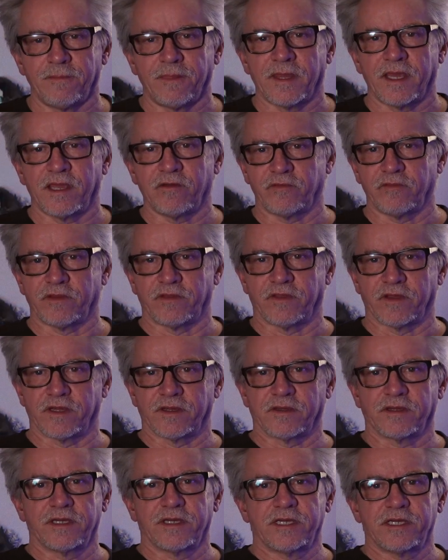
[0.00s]

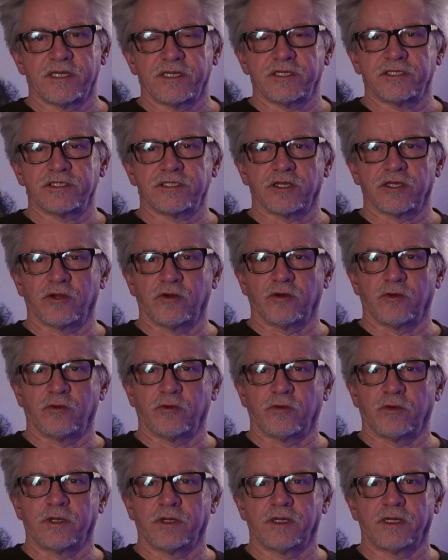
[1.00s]
everything.
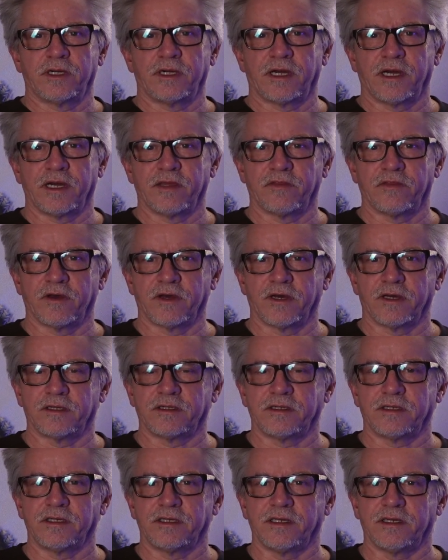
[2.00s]
So I thought,
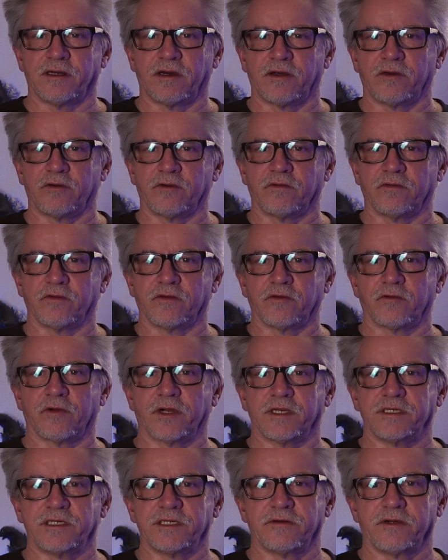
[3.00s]
in honor of the
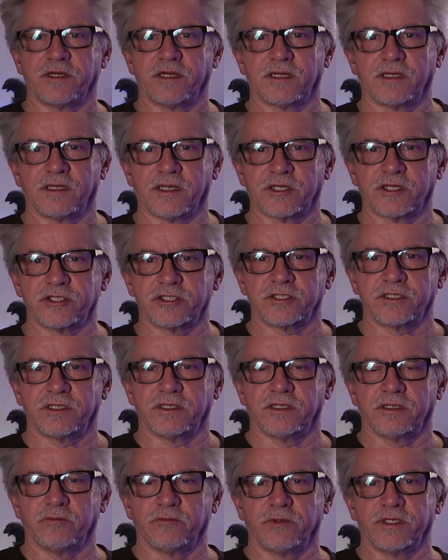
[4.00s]
Criterion Collection
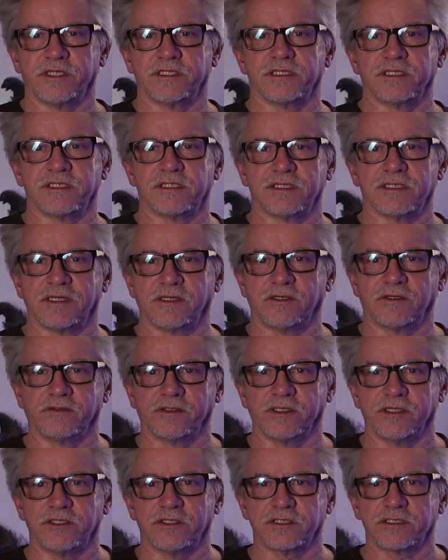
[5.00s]
and the recent sale
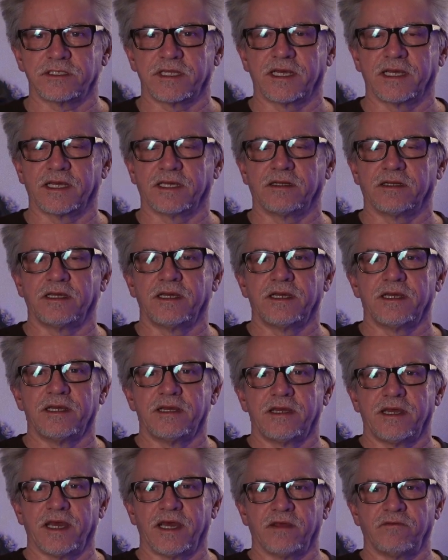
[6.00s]
they just had
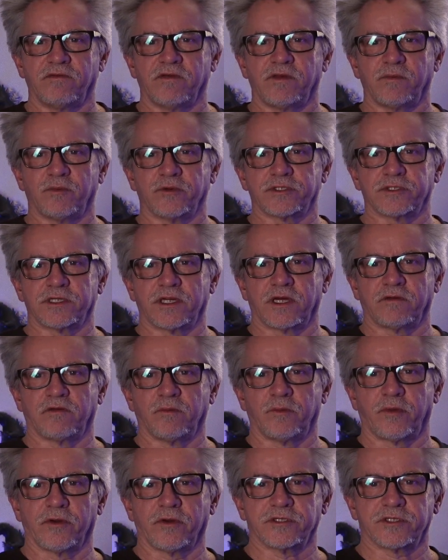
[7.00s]
at 50% off
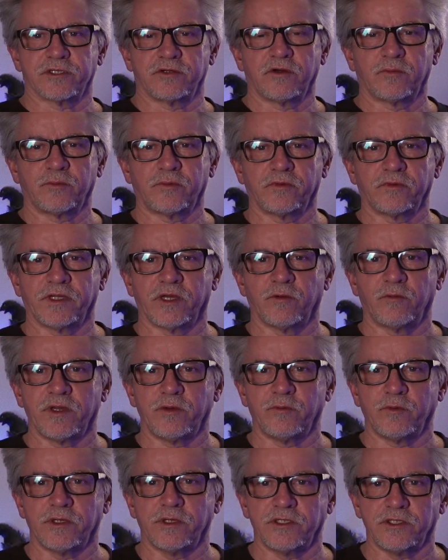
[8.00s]
at Barnes Noble, that we
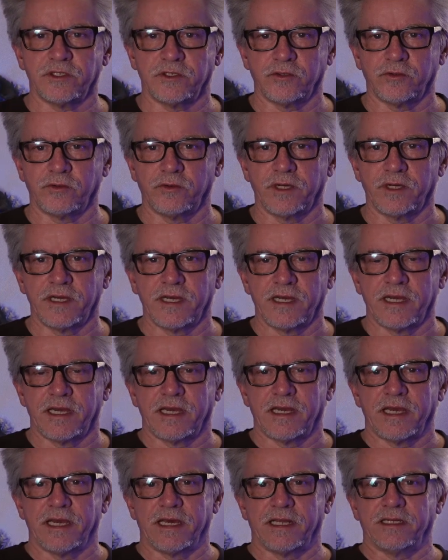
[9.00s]
would do
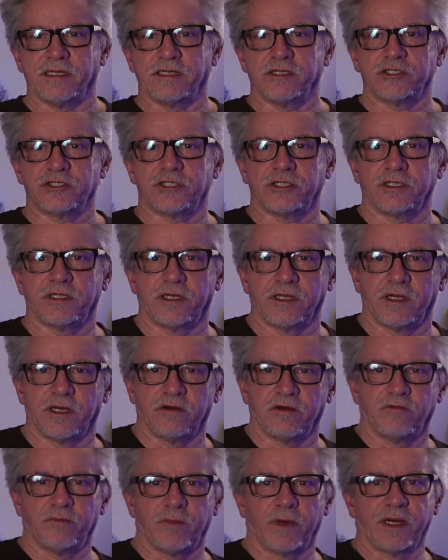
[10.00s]
an edition
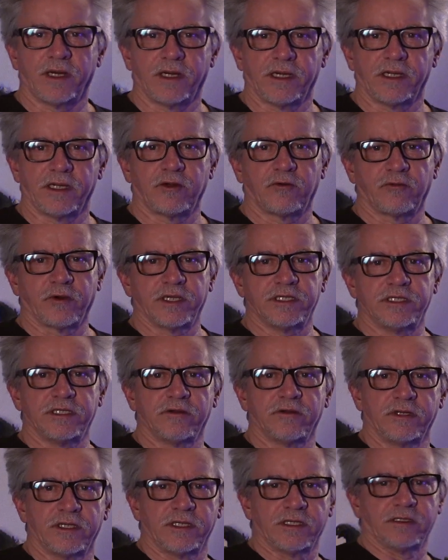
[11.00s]
of my
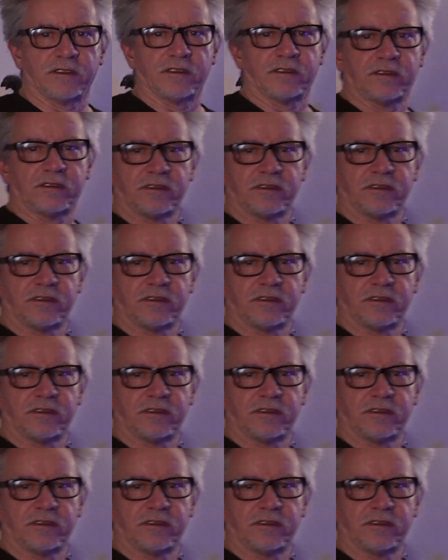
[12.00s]
Criterion